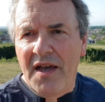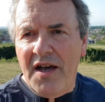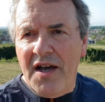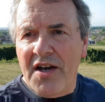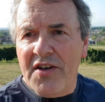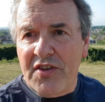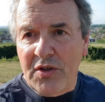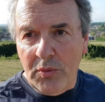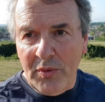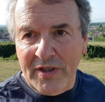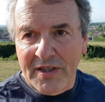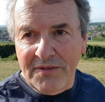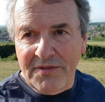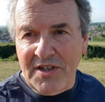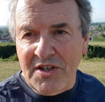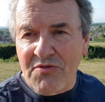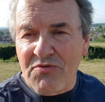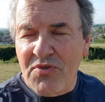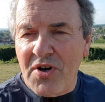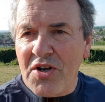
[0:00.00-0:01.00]
uh, that we're given
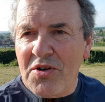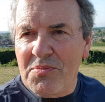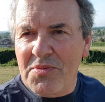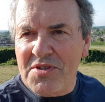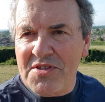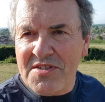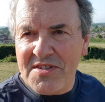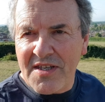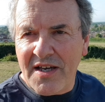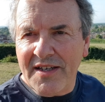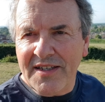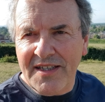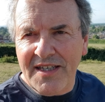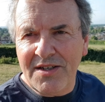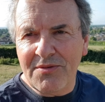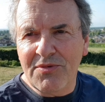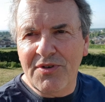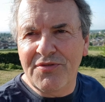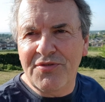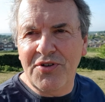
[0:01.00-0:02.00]
in Romans that I
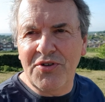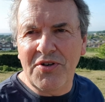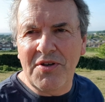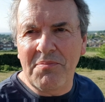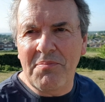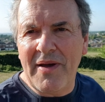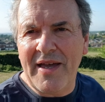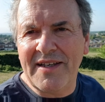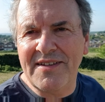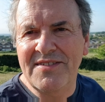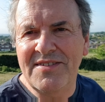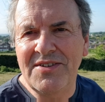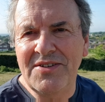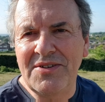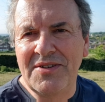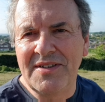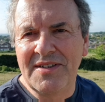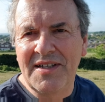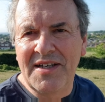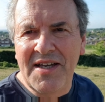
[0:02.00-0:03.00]
keep referring back to.
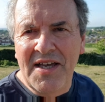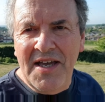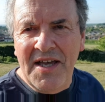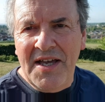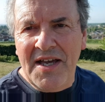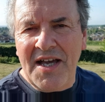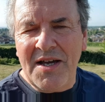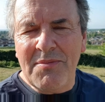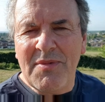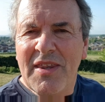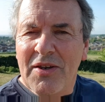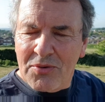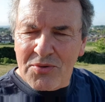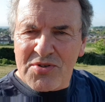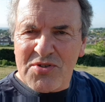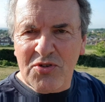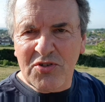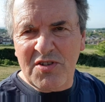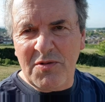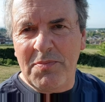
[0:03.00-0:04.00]
Um, and there are all
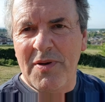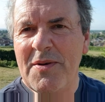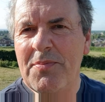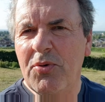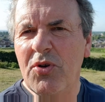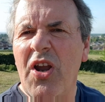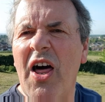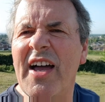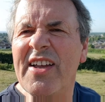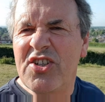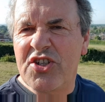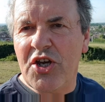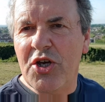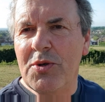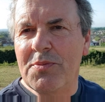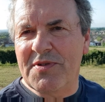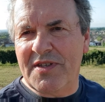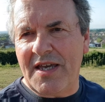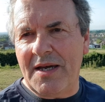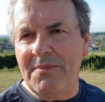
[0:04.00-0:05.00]
sorts of people like
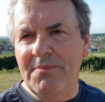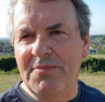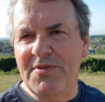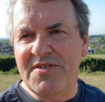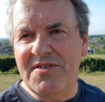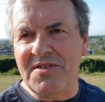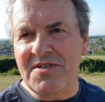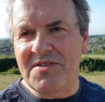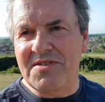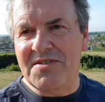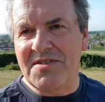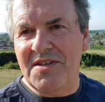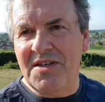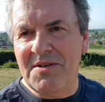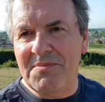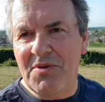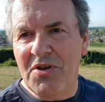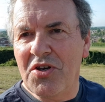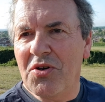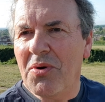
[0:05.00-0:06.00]
Job's comforters
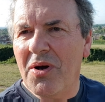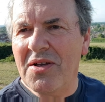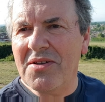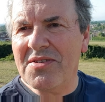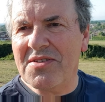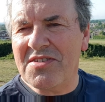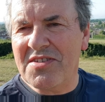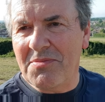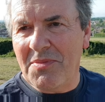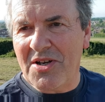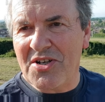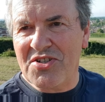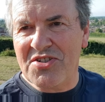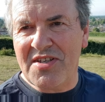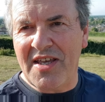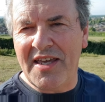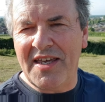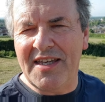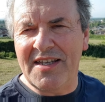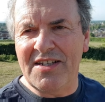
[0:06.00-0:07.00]
um, who aren't so much
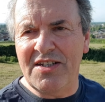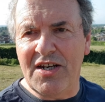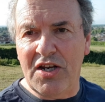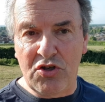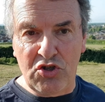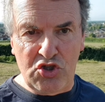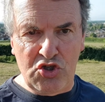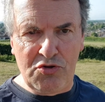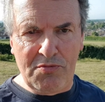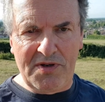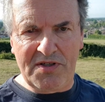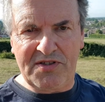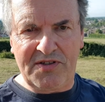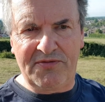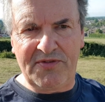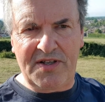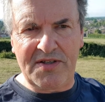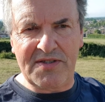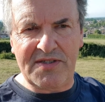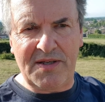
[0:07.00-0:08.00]
saying, you know, you must have
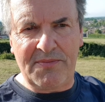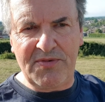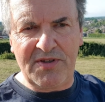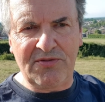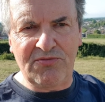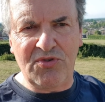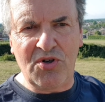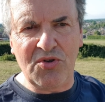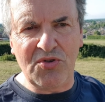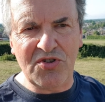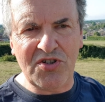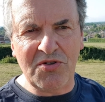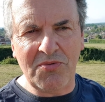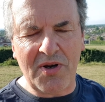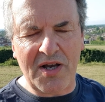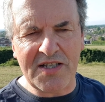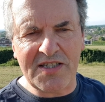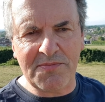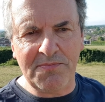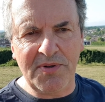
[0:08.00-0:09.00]
done something wrong to
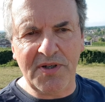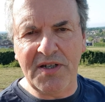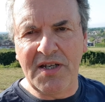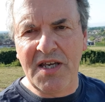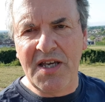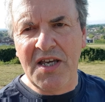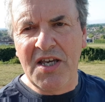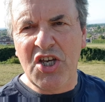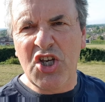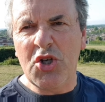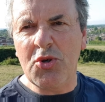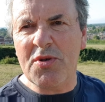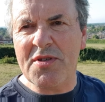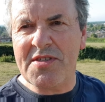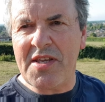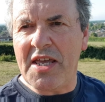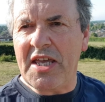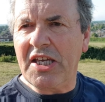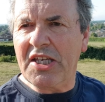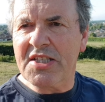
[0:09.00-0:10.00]
us, but who are
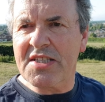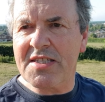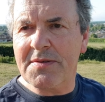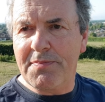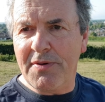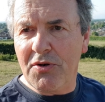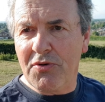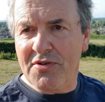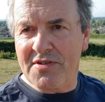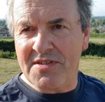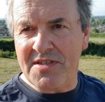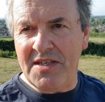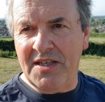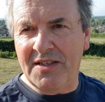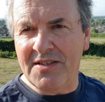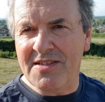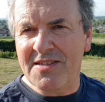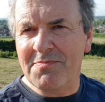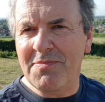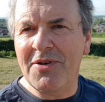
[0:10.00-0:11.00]
saying conspiracy,
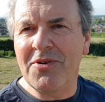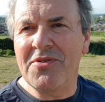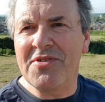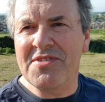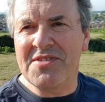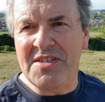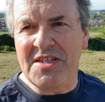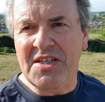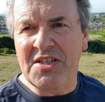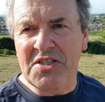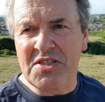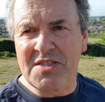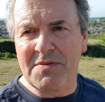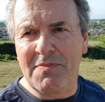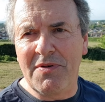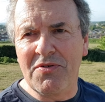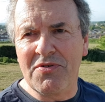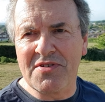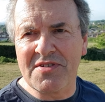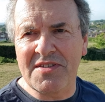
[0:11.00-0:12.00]
conspiracy,
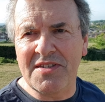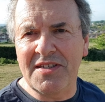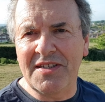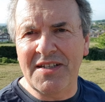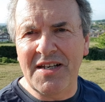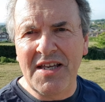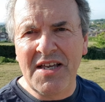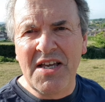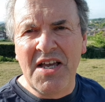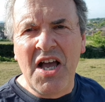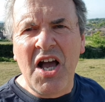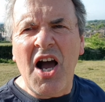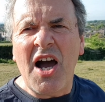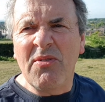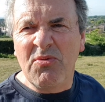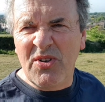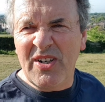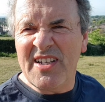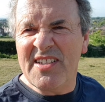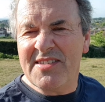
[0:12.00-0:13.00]
conspiracy. And
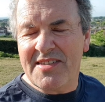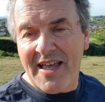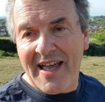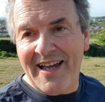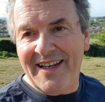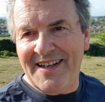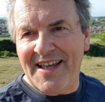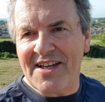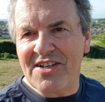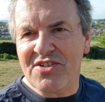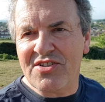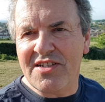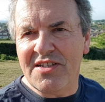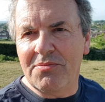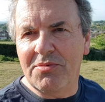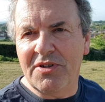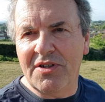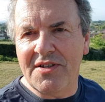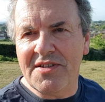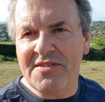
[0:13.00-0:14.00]
I'm really sad actually
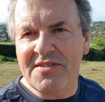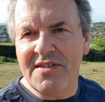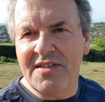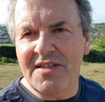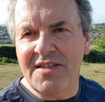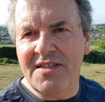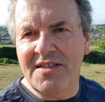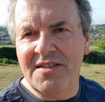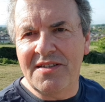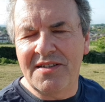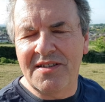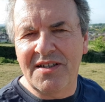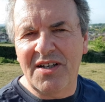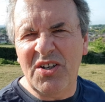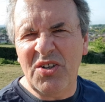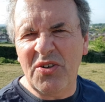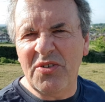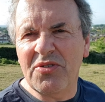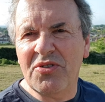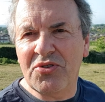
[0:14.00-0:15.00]
when I see
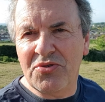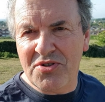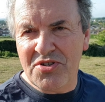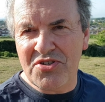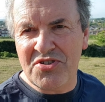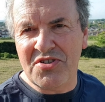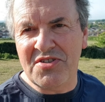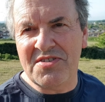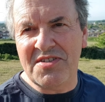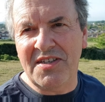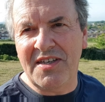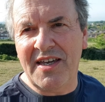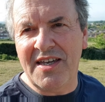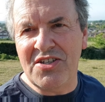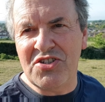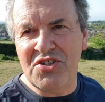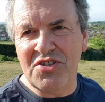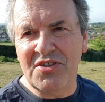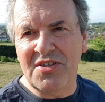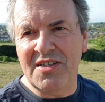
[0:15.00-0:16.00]
a lot of Christians
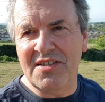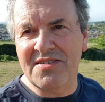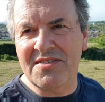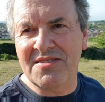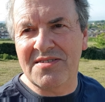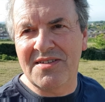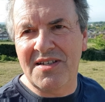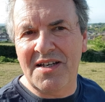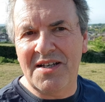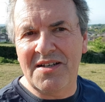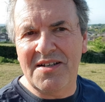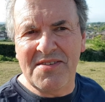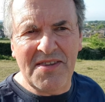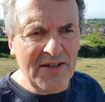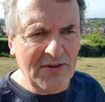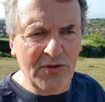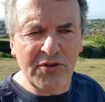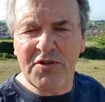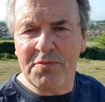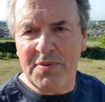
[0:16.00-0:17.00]
engaging this. Uh, and
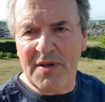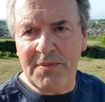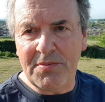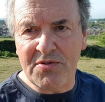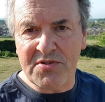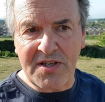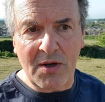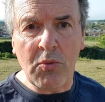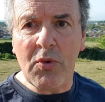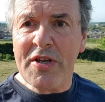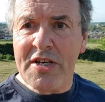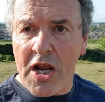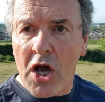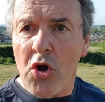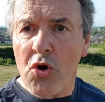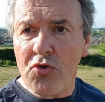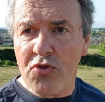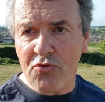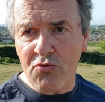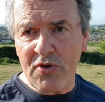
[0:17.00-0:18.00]
a lot of people who say, we
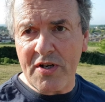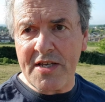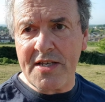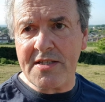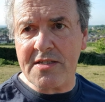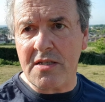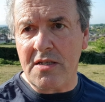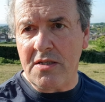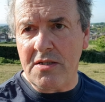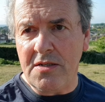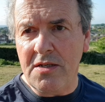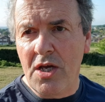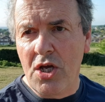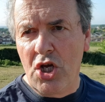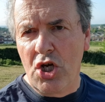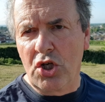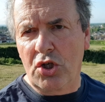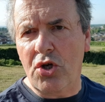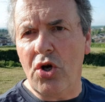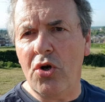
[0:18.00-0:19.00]
know the reason
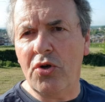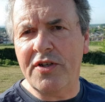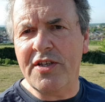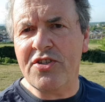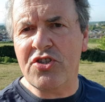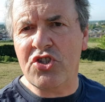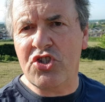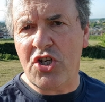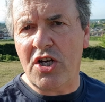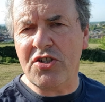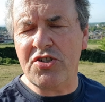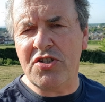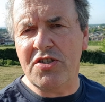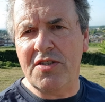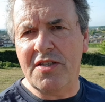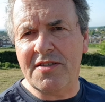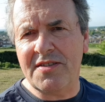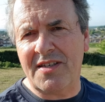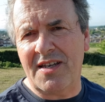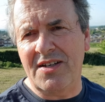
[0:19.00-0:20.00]
God is judging
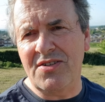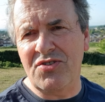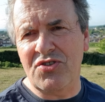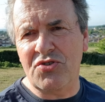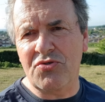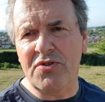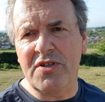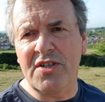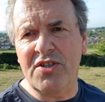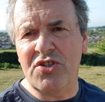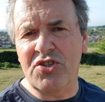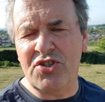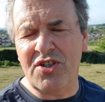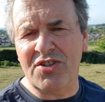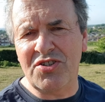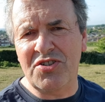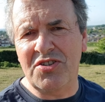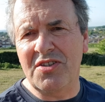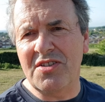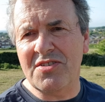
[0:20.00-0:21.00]
this country and
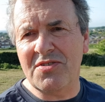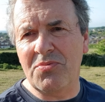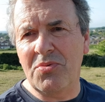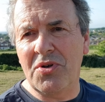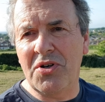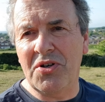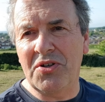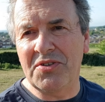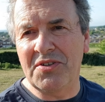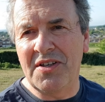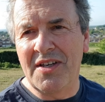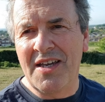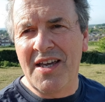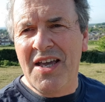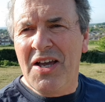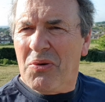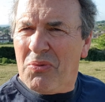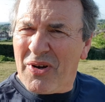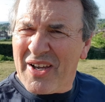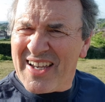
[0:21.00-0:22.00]
judging this world.
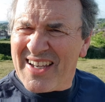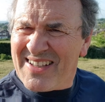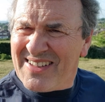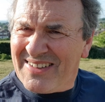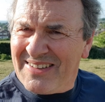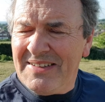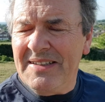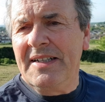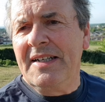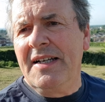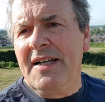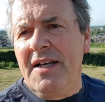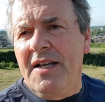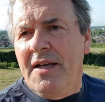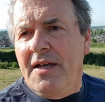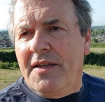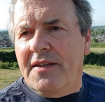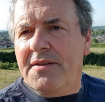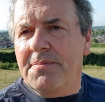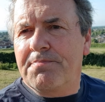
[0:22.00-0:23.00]
Well,
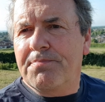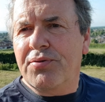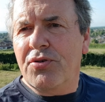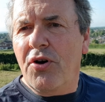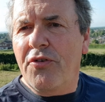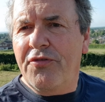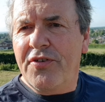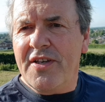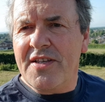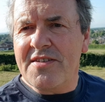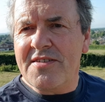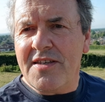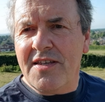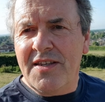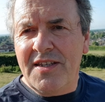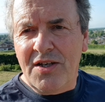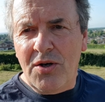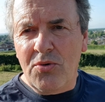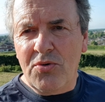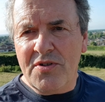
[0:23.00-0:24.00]
the prophets in
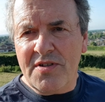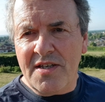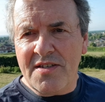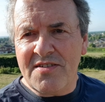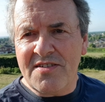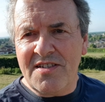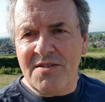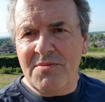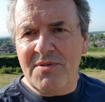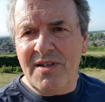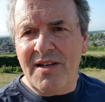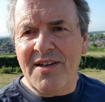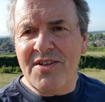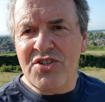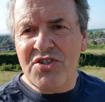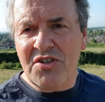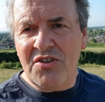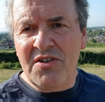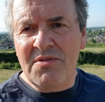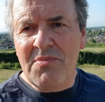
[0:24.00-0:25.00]
the Old Testament, like
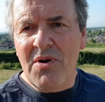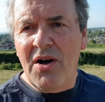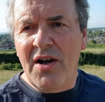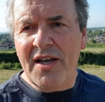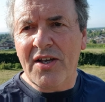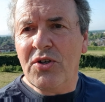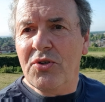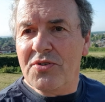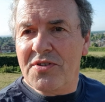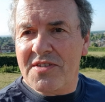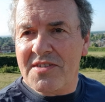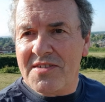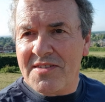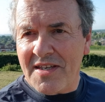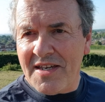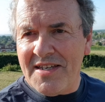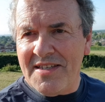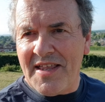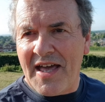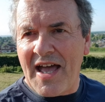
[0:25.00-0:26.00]
Jeremiah, could
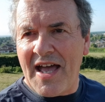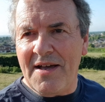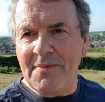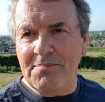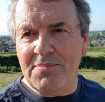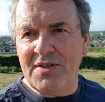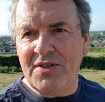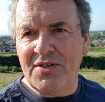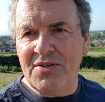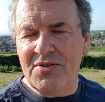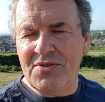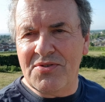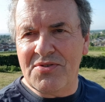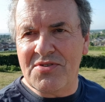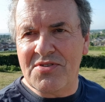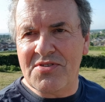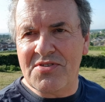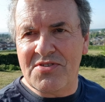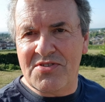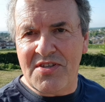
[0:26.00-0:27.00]
say that
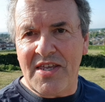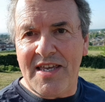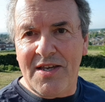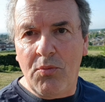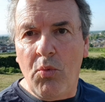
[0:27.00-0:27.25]
because they